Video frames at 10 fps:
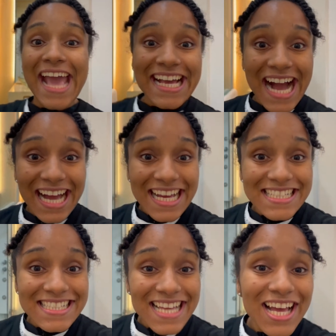
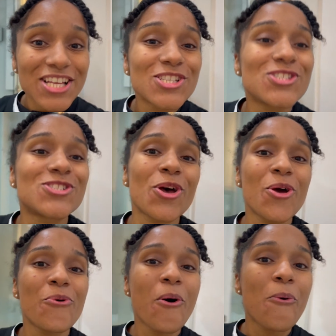guys,
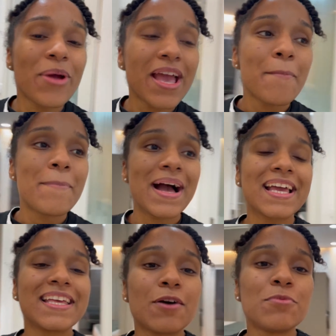so we are
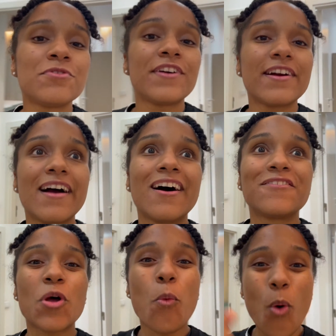back in Albufeira
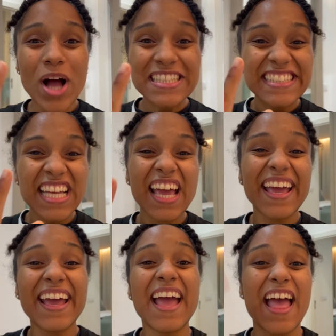after 1
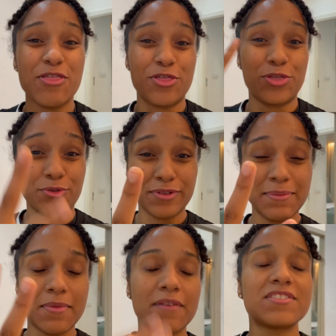year and 3
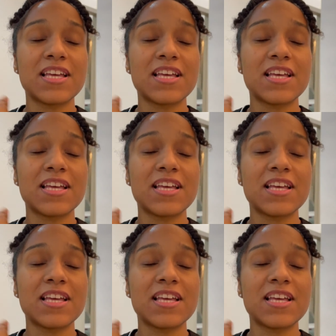months.